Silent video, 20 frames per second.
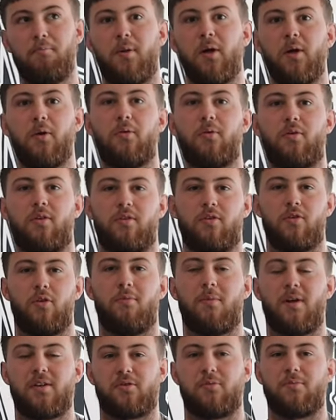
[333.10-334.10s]
build
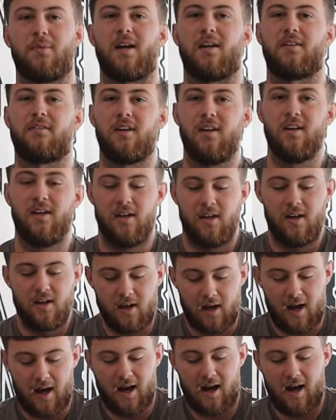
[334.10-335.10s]
your muscle mass.
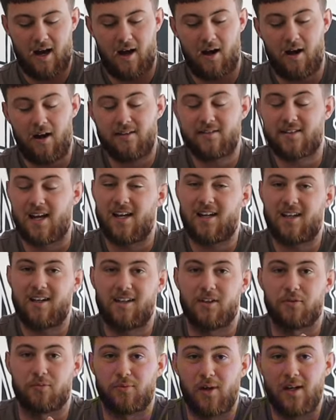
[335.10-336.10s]

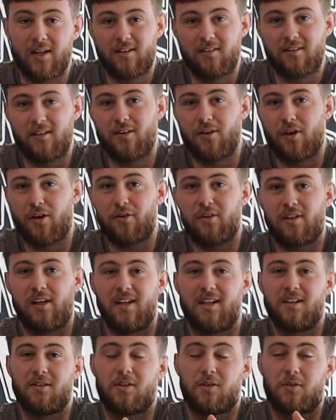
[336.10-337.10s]
Taking it regularly though
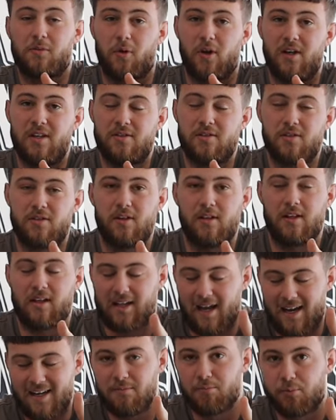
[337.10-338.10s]
can increase,
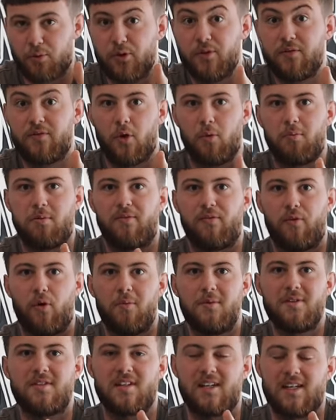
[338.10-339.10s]
it can improve your
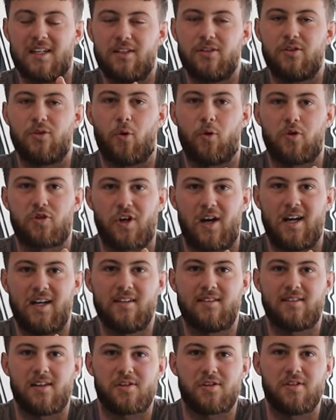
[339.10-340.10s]
performance in your
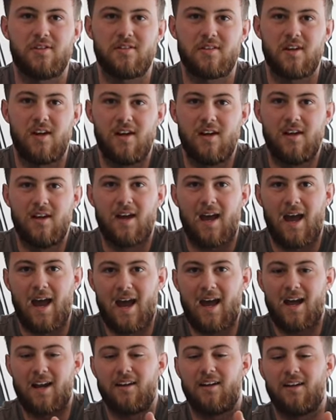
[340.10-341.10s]
training sessions,
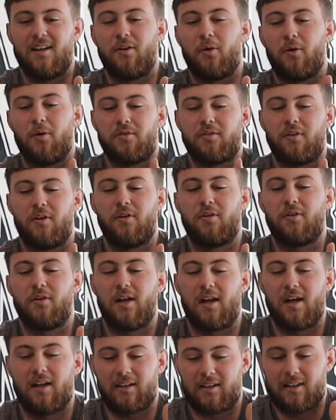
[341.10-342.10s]
and it also
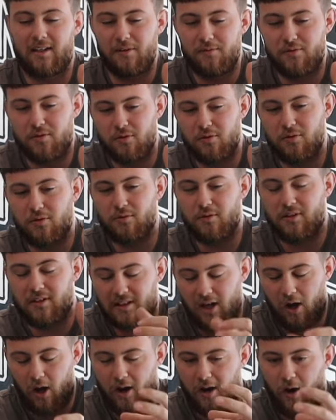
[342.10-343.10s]
gives
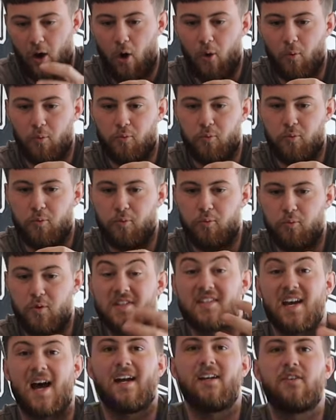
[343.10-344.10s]
you, it
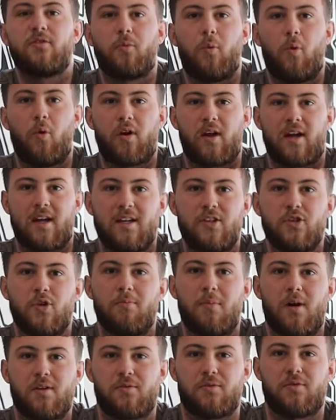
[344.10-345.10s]
retains water in
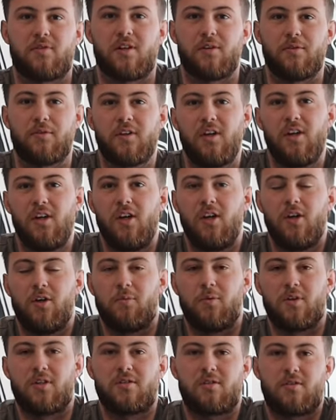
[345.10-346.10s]
your muscle cells,
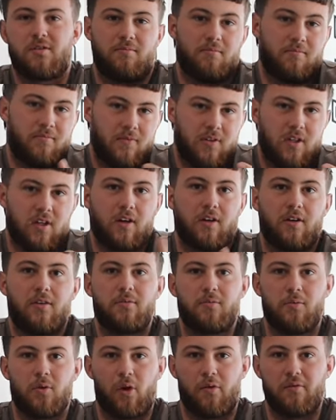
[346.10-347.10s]
which, you
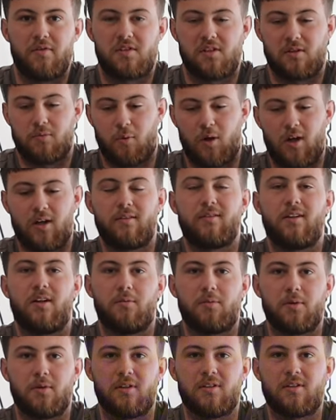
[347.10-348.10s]
know, will obviously one,
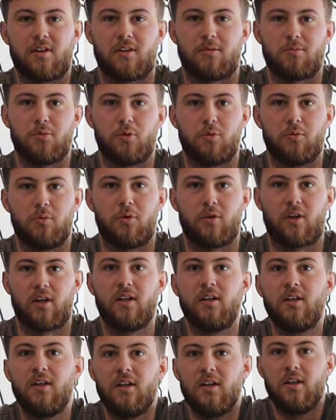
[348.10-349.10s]
help you intake more
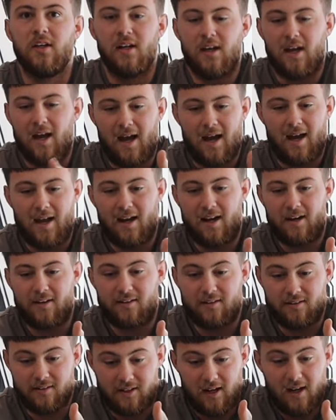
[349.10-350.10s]
water,
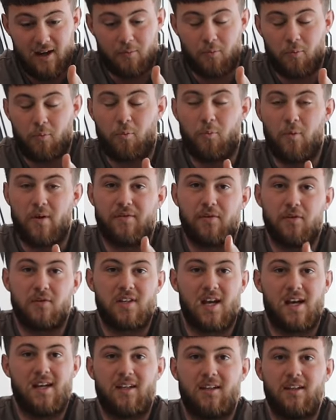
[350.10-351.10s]
and yeah, if you
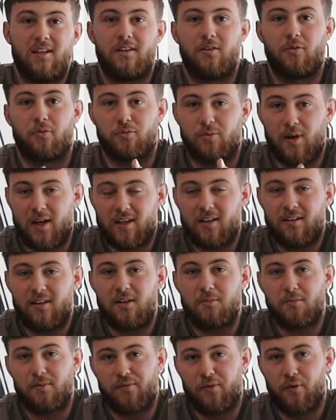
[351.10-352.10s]
take it
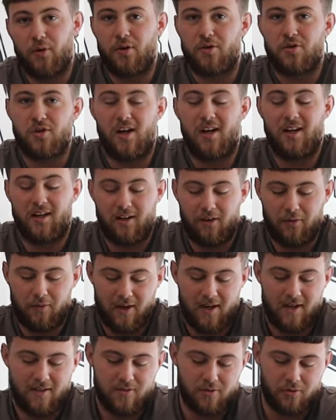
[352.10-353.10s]
regularly before your training, it'll
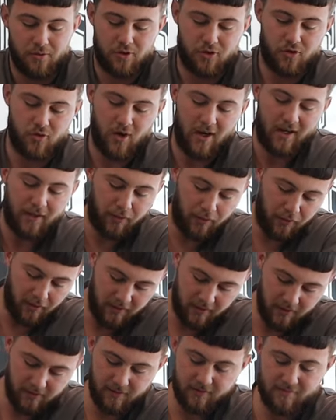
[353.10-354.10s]
enhance your strength,
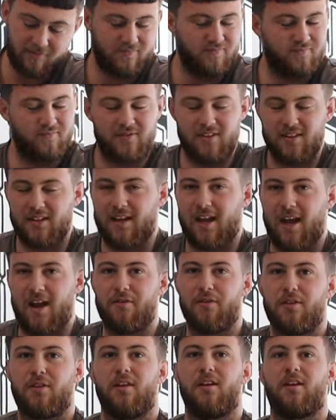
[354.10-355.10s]

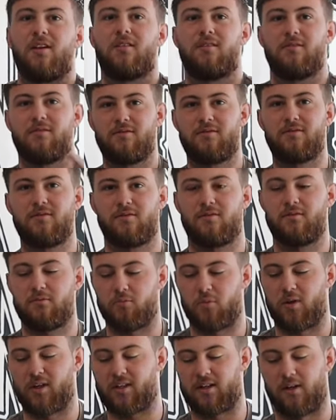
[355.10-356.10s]
everything
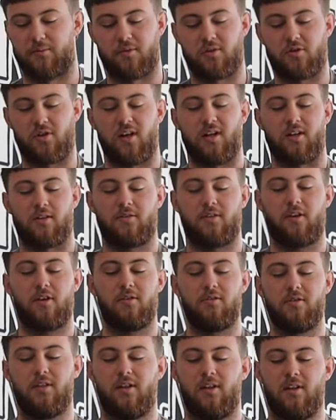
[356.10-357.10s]
when it comes to training.
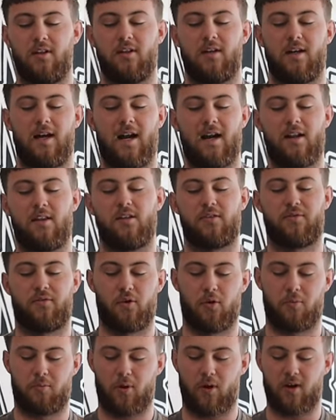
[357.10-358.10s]
So out of these
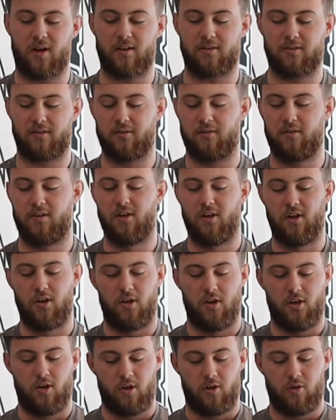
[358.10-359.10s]
four products,
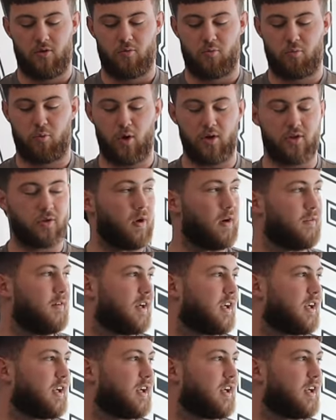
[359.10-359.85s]
what do I